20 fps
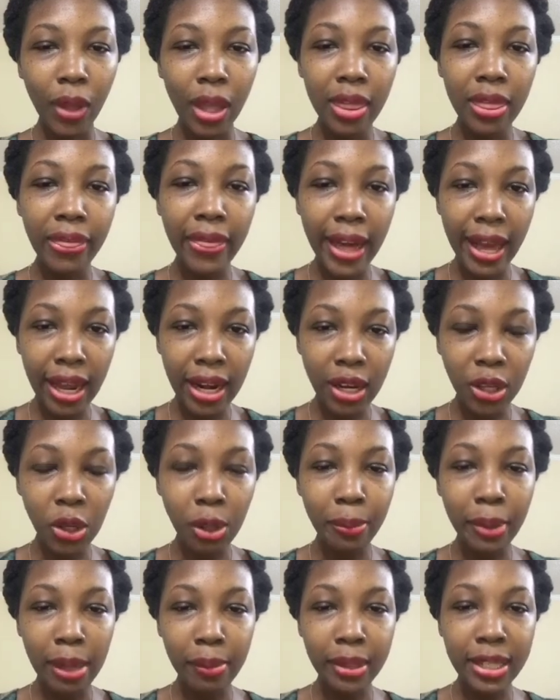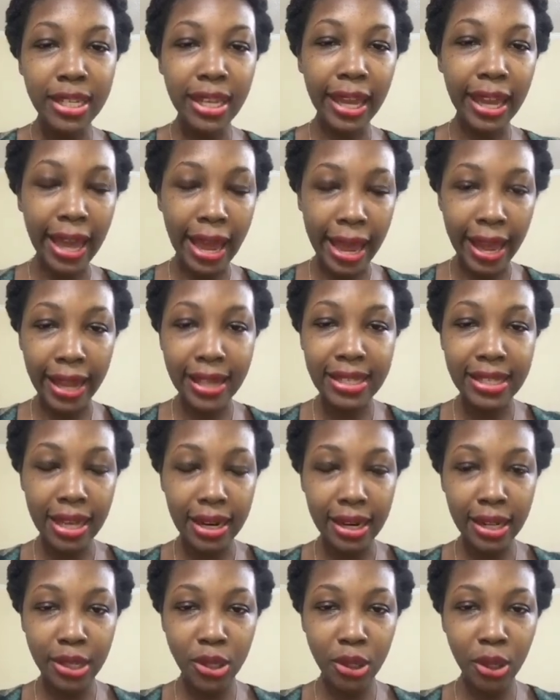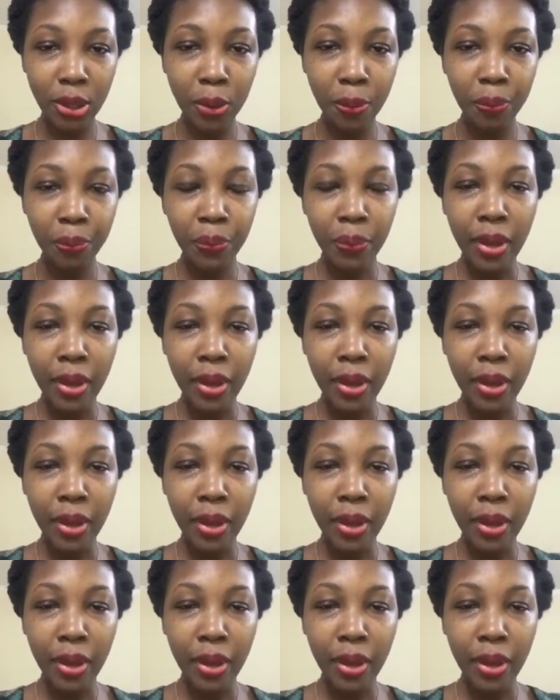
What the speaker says: then you'll be able to I can send it to you.